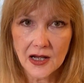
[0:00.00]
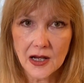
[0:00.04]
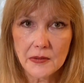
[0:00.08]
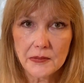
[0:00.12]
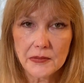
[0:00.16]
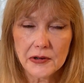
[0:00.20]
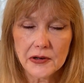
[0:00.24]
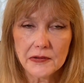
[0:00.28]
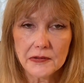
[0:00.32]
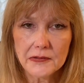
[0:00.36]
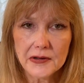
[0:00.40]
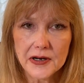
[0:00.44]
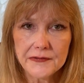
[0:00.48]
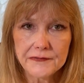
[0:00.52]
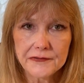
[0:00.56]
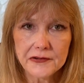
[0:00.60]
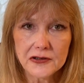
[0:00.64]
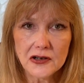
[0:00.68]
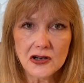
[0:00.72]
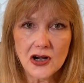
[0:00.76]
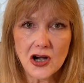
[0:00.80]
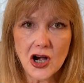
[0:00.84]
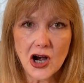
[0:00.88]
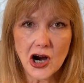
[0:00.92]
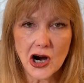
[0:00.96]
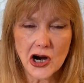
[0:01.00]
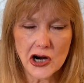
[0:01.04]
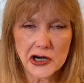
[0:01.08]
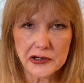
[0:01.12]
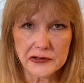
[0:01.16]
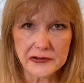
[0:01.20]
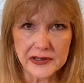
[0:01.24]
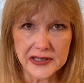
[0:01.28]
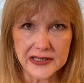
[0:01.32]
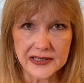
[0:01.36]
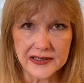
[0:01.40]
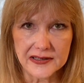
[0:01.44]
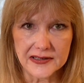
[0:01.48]
Peripheral
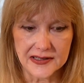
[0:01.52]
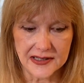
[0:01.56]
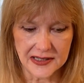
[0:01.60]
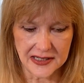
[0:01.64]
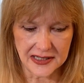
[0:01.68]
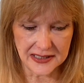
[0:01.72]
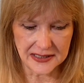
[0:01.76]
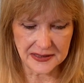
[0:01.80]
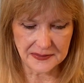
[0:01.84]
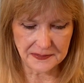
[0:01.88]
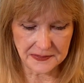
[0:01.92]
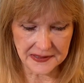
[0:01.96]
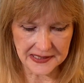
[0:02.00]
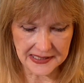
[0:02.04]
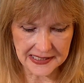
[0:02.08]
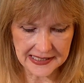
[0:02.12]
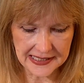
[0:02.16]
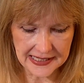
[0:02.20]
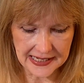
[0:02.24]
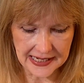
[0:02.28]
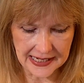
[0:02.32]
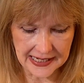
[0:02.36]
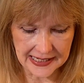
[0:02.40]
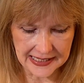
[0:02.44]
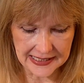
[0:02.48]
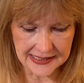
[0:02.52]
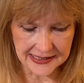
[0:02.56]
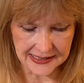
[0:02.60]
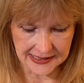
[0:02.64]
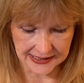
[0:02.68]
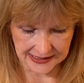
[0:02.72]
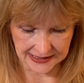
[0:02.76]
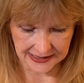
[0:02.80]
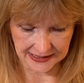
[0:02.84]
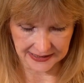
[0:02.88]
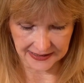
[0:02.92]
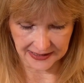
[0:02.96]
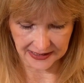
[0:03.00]
artery disease,
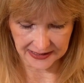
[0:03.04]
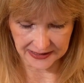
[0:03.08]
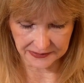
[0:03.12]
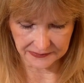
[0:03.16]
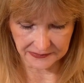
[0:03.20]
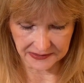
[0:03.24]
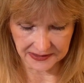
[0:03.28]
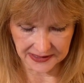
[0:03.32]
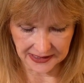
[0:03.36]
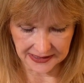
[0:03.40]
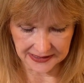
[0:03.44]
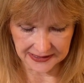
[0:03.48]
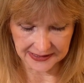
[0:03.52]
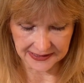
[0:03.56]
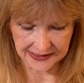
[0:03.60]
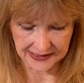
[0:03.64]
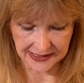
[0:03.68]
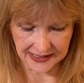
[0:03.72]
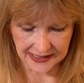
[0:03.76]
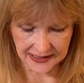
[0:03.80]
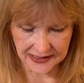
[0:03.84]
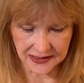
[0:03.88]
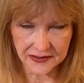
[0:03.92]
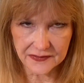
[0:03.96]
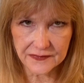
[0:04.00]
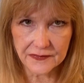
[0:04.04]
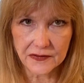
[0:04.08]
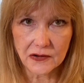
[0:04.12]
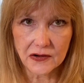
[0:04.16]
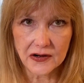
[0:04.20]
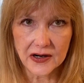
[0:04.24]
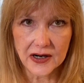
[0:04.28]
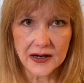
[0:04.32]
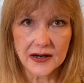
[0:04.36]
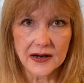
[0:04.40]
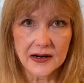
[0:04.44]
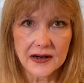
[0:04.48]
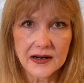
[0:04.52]
PAD, that's what that stands
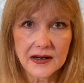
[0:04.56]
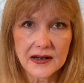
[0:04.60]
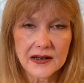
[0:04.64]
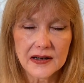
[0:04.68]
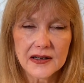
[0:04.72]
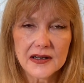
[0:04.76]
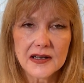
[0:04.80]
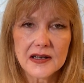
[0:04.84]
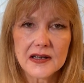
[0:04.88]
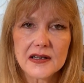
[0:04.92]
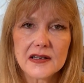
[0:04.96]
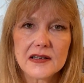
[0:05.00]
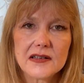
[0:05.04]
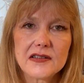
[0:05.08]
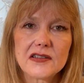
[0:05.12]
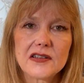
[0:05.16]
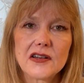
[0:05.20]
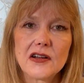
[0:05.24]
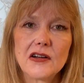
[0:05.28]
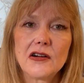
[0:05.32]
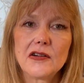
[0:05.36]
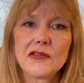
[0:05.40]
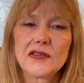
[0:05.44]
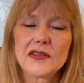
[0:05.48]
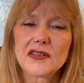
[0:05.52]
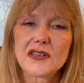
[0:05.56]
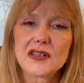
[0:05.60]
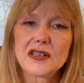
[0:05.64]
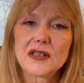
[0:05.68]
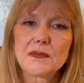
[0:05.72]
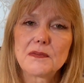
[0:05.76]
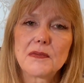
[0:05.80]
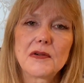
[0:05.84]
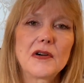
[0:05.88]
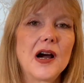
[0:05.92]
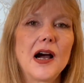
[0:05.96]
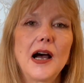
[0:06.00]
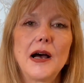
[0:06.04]
for. So this is
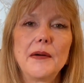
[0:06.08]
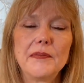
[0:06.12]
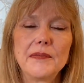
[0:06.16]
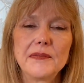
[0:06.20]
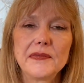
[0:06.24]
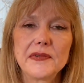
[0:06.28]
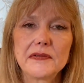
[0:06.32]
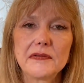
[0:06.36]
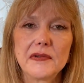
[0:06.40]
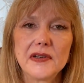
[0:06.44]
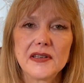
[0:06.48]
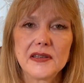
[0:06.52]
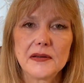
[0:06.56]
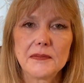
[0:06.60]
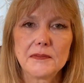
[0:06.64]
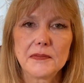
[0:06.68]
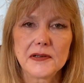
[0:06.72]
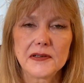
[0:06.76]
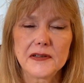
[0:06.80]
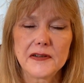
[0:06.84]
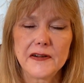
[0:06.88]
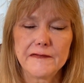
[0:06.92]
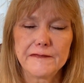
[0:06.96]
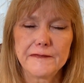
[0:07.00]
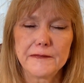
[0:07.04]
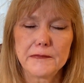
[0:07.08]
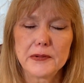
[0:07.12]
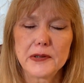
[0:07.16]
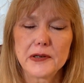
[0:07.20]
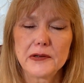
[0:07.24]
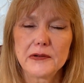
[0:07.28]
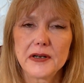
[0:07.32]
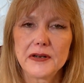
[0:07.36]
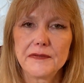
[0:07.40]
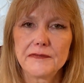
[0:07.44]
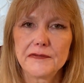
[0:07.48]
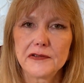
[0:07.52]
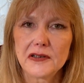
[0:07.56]
problems with the
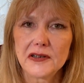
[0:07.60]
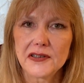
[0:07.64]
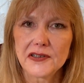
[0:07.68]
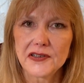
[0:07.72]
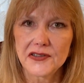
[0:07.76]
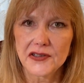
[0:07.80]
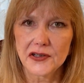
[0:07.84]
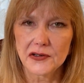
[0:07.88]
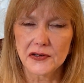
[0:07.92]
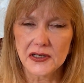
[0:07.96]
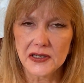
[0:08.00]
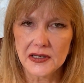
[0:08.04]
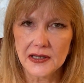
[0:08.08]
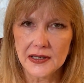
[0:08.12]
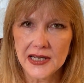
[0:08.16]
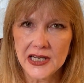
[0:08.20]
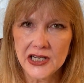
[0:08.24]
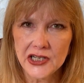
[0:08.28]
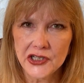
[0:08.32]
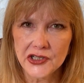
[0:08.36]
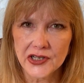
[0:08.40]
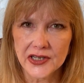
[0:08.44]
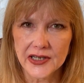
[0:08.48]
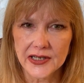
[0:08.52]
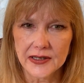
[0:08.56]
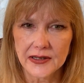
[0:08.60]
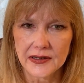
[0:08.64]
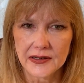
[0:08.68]
peripheral circulation.